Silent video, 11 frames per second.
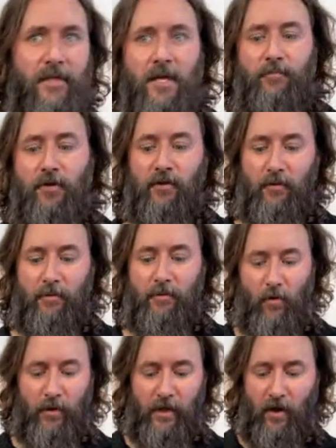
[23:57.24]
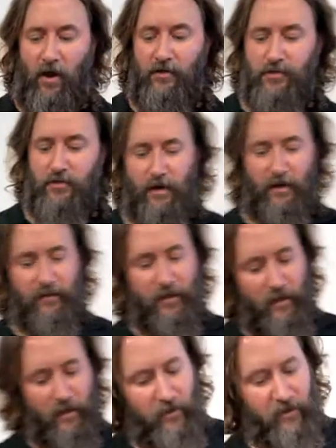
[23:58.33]
keep you a little bit more like on track. I
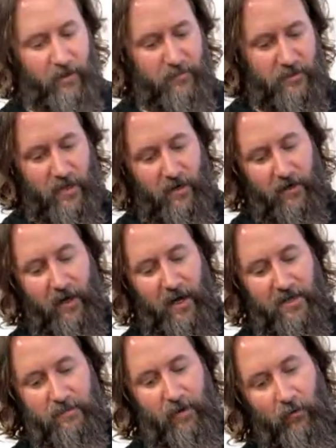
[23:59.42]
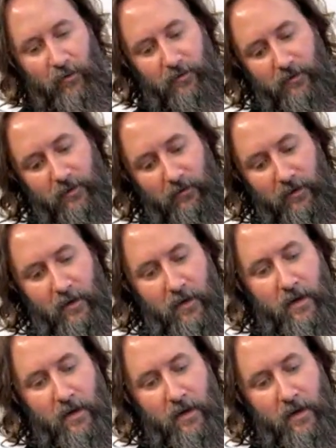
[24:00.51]
think like when it comes to talking to guys about what they're doing.